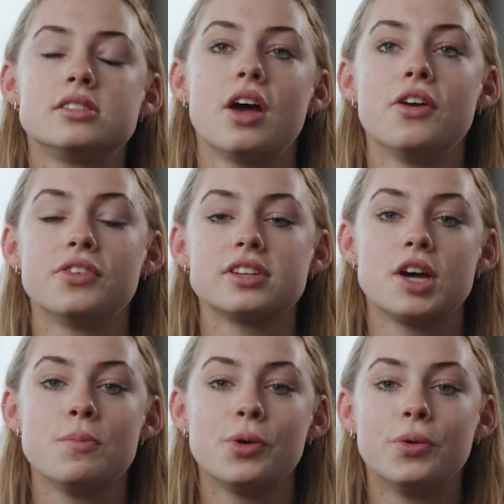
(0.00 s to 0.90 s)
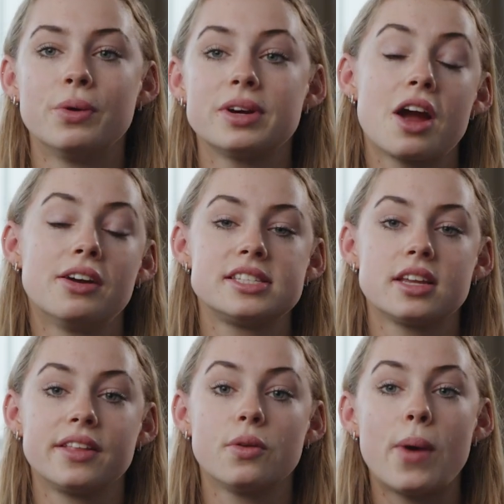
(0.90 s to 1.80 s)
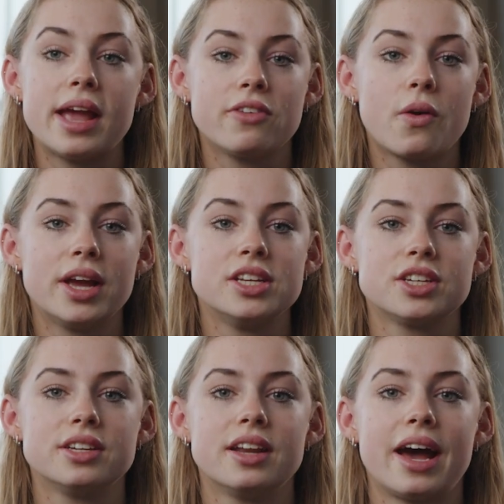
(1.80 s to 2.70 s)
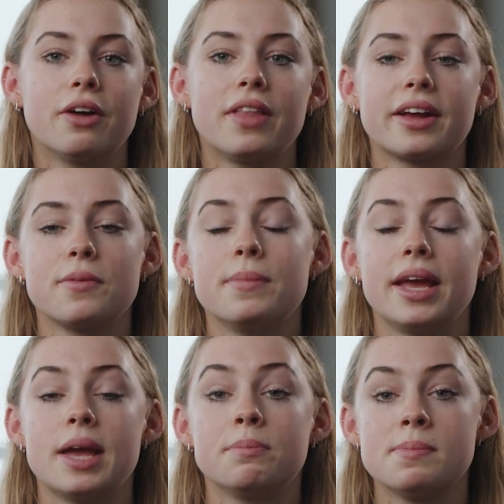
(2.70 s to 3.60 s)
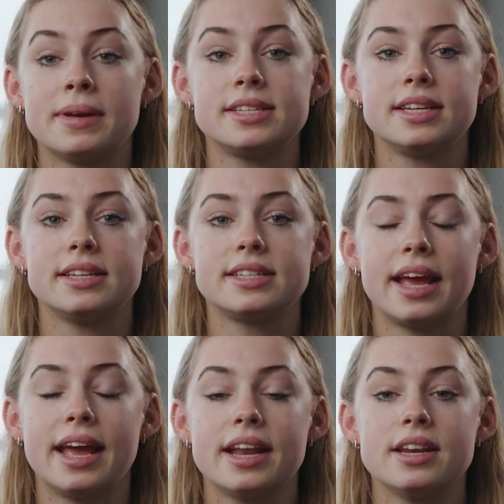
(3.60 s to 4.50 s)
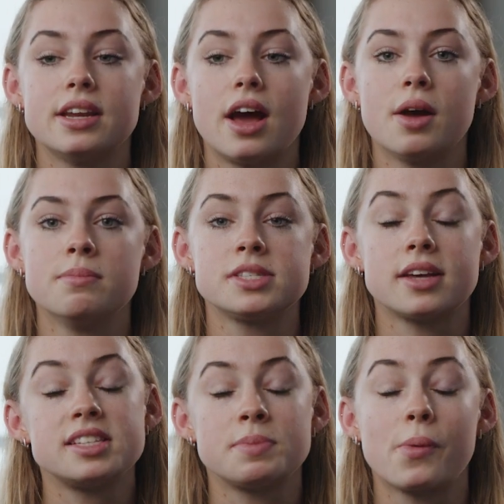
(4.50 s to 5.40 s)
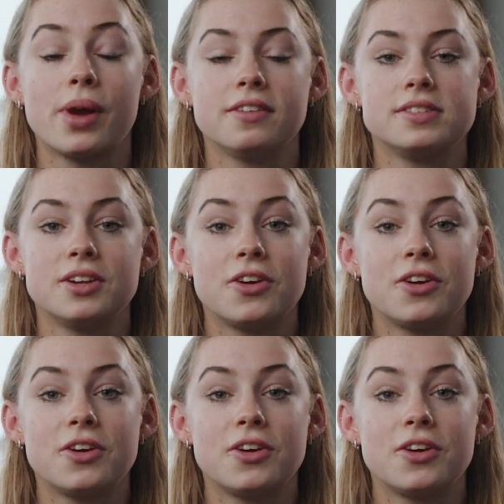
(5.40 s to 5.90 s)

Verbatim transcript: So, for example, we're currently studying the wave equation and how that can be implemented in um, seismic waves and